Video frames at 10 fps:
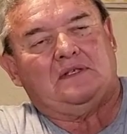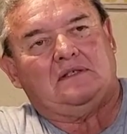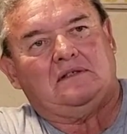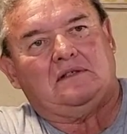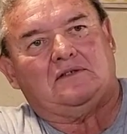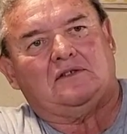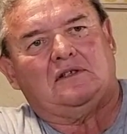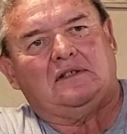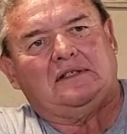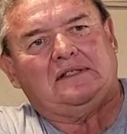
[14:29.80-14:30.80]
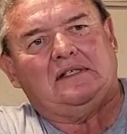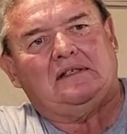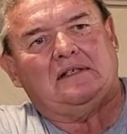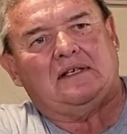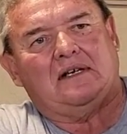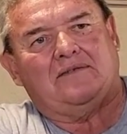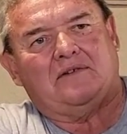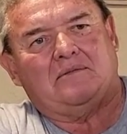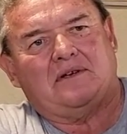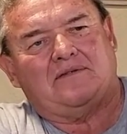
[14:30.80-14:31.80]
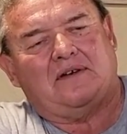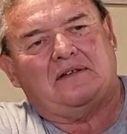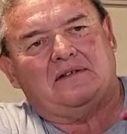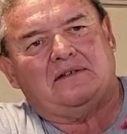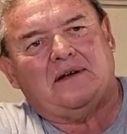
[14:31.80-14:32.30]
This is a chili seed that I got from my father.